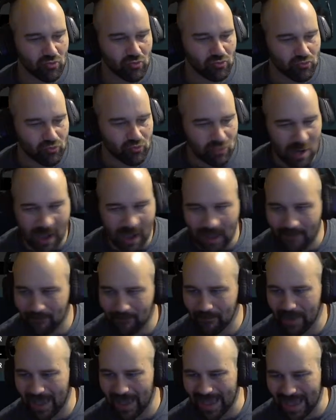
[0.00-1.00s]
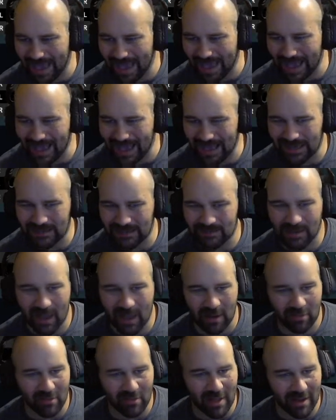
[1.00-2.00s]
Not bad. Not
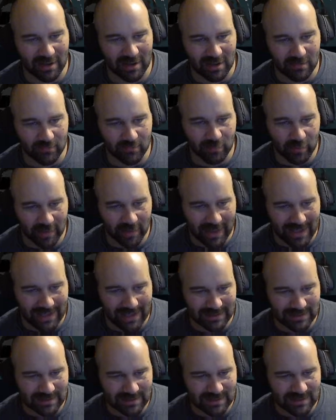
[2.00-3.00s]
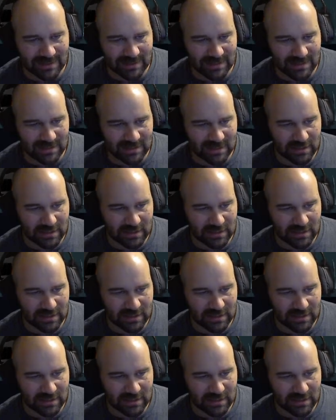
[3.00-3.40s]
a lot of complaints.